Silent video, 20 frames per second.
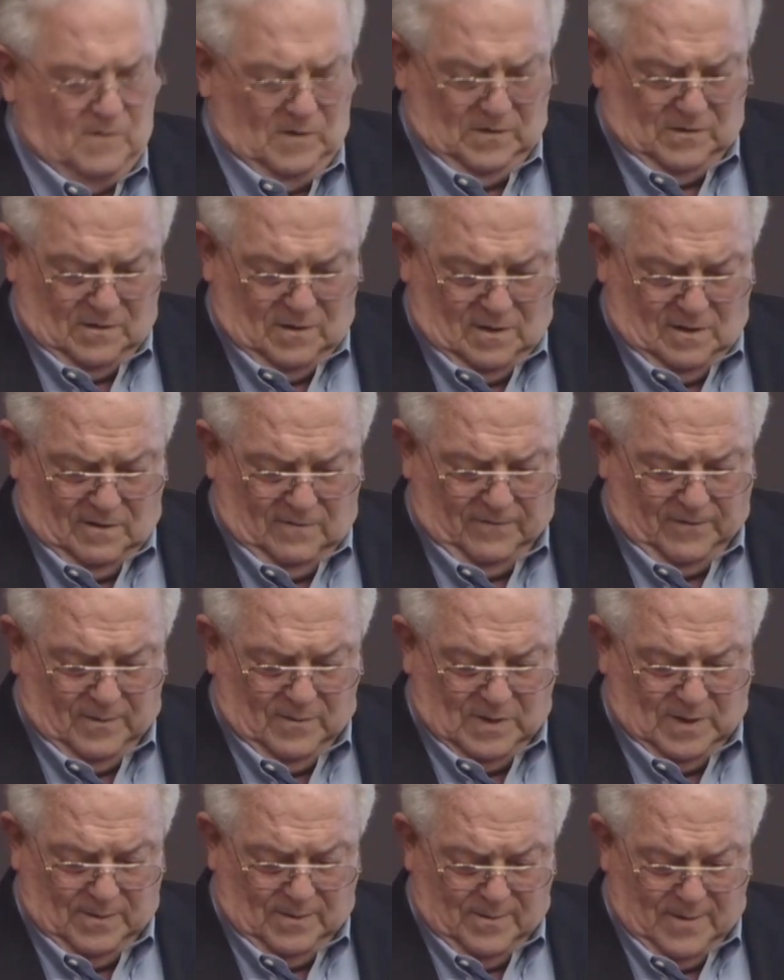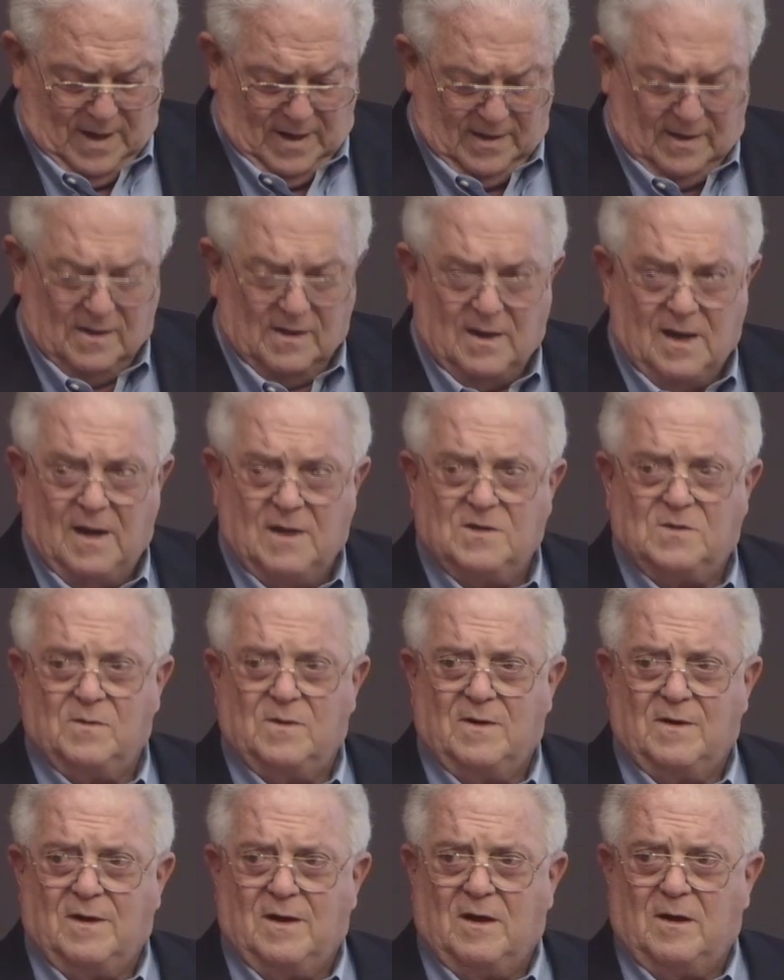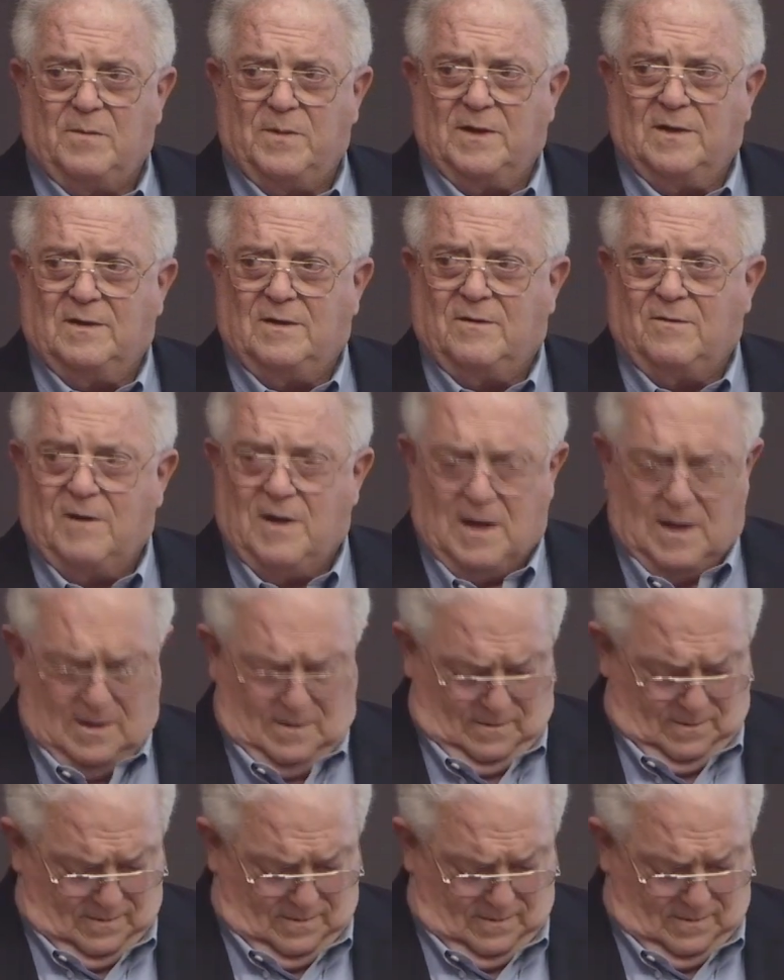withdrawal from diplomatic engagement are helping to create.